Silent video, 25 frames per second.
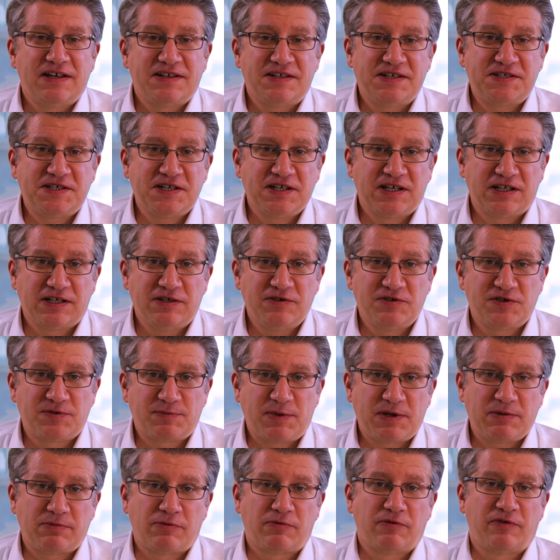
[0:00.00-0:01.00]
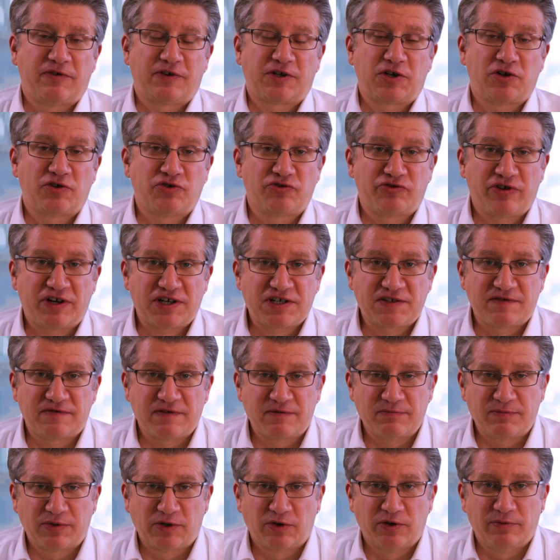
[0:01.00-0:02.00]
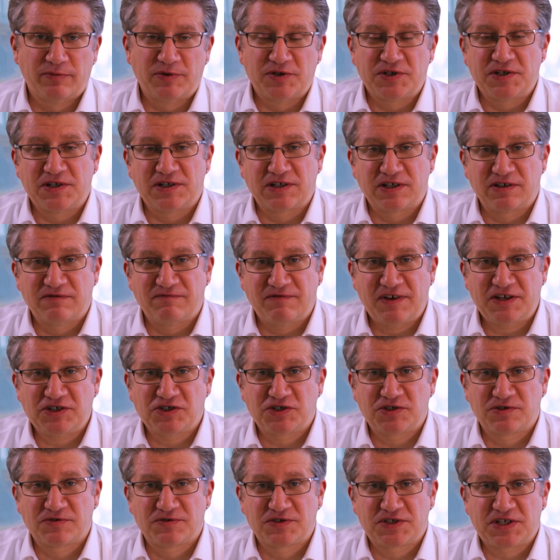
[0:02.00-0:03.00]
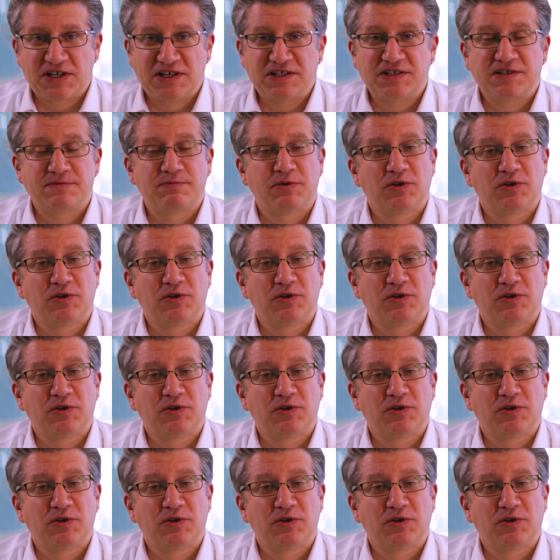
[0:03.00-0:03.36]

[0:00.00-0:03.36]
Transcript: This includes people with a contract of employment in the conventional sense,